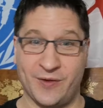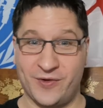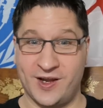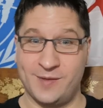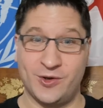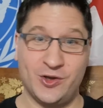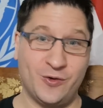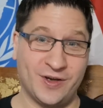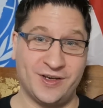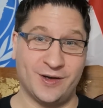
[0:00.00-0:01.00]
I'm not forgetting about
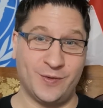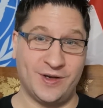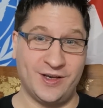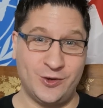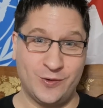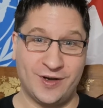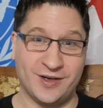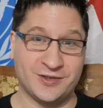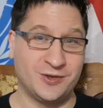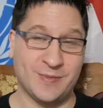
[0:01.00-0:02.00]
you, India. We need you in
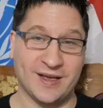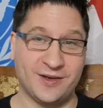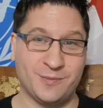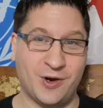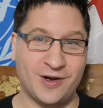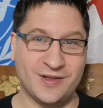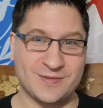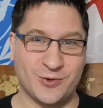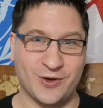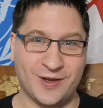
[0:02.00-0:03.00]
there too, man. You're part of
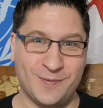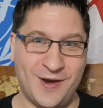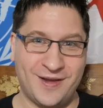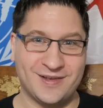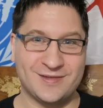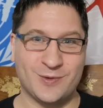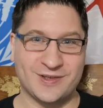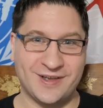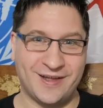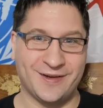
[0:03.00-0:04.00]
this, Modi. Come on, let's
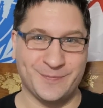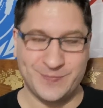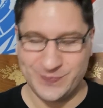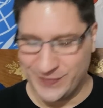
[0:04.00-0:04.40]
work together.